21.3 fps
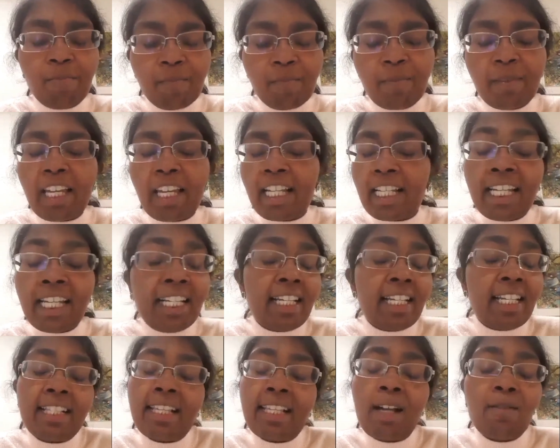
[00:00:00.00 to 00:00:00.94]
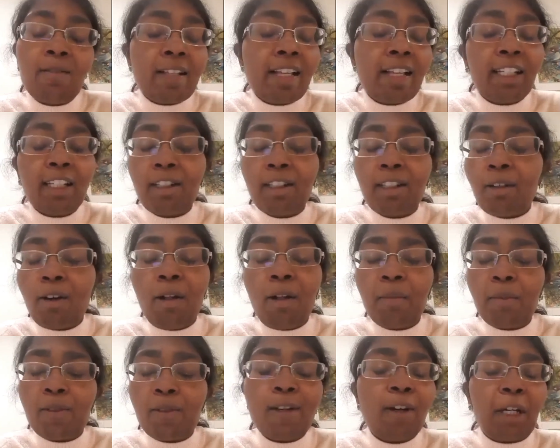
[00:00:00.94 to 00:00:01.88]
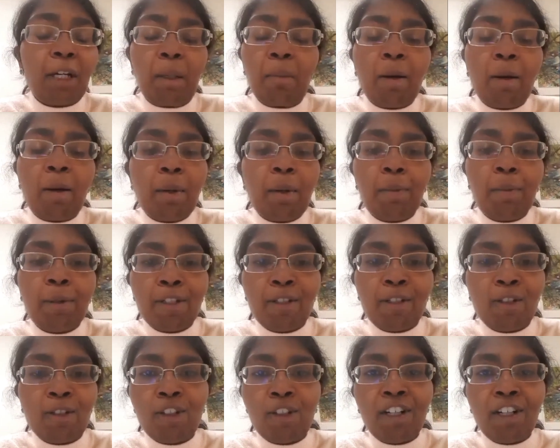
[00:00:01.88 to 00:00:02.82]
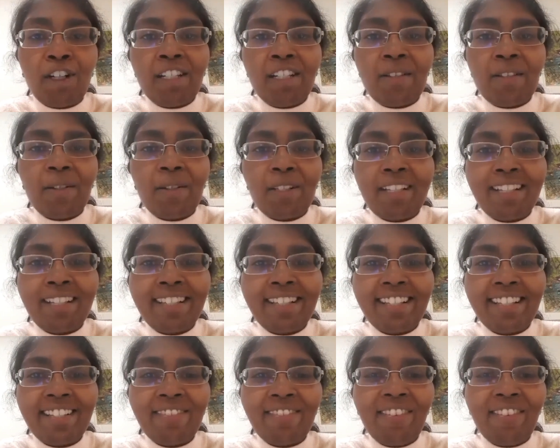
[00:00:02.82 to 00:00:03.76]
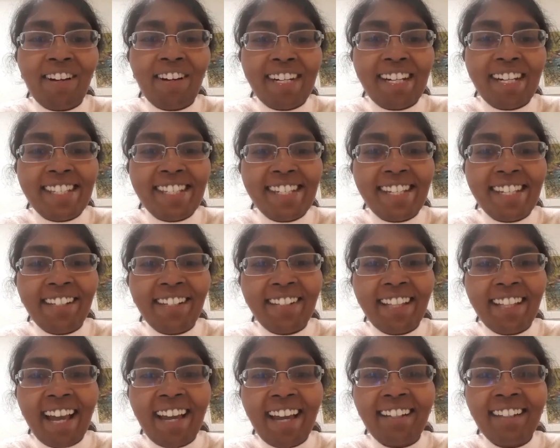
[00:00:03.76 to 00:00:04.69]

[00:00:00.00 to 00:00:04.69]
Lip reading: it sounds like you're almost talking about my personal journey, so it's very nice to hear that.